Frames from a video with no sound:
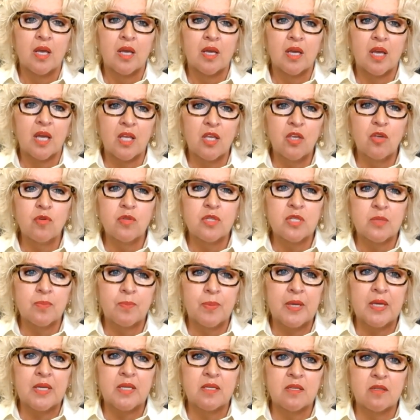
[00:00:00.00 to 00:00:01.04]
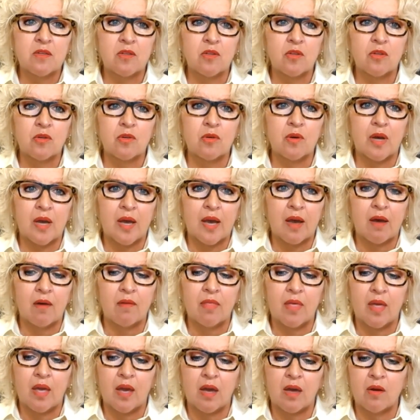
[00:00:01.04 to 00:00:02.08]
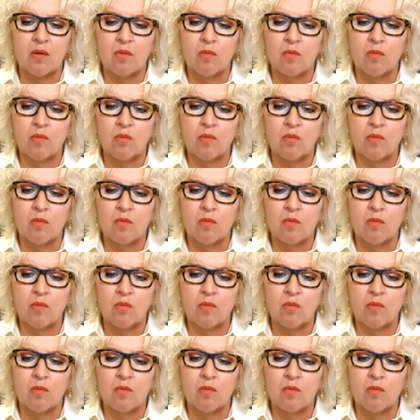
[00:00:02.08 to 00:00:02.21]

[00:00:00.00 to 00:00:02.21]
Can you speak to how that